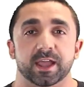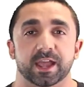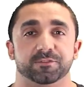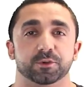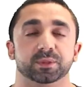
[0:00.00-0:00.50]

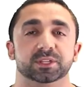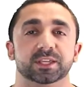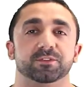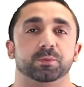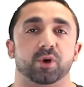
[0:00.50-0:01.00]
And if you
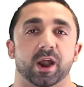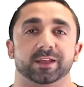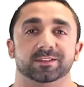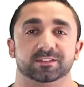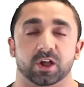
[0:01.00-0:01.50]
believe your
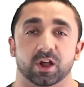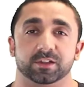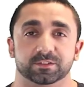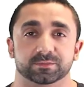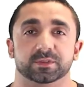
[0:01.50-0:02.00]
product is
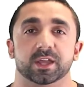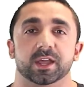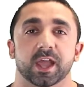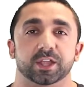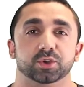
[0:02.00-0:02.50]
awesome,
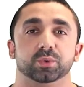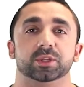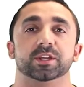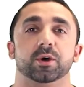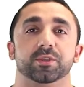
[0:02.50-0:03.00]
and you
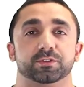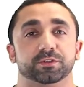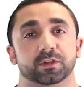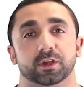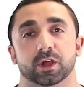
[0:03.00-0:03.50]
really know that
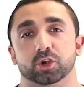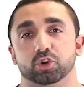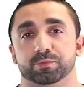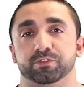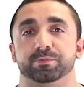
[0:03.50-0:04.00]
there's a
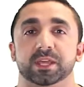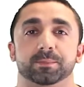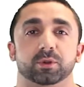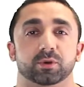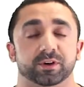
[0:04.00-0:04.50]
group of
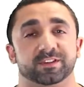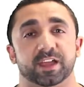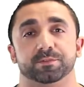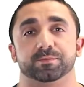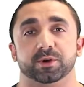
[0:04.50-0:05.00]
people or a
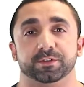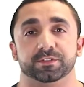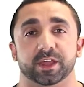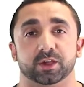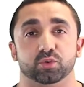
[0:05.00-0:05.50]
type of
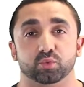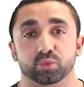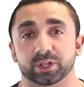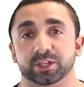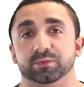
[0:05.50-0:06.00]
person that could
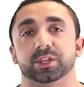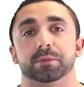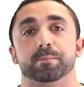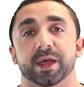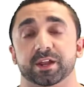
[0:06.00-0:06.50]
really, really
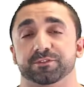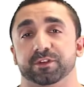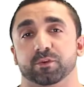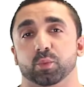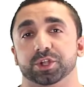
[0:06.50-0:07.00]

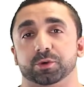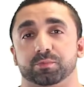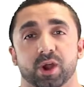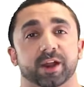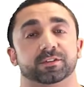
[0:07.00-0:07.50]
benefit from what your
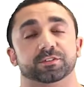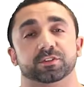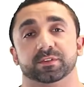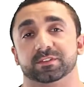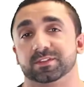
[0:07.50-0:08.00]
product or
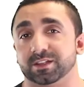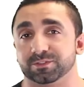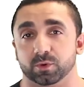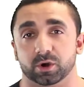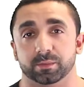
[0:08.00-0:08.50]
service does
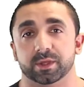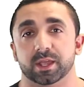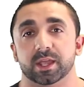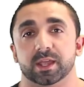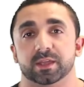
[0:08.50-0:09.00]
for them,
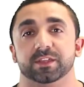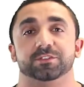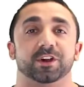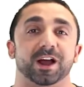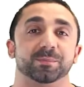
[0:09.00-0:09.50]
then
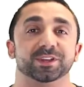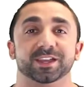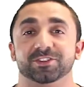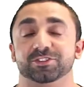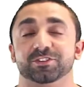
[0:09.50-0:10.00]
it's your
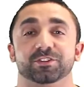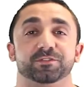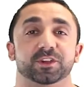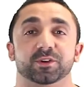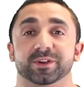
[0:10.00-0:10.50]
obligation. You should
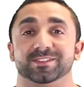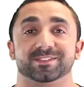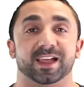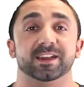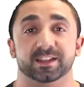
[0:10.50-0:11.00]
feel
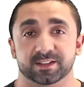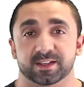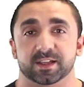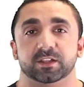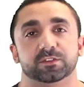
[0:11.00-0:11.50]
excited
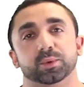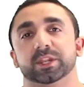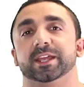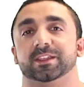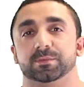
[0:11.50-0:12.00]
to
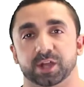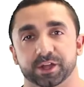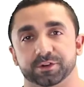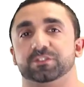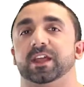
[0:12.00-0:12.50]
really get them to
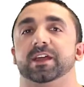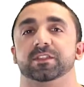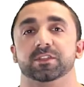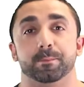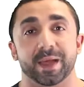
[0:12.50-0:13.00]

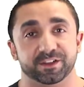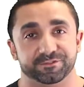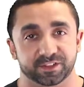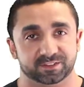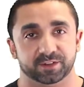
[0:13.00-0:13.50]
understand the
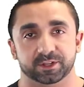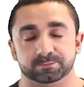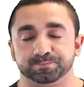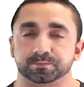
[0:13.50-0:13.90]
benefits of it.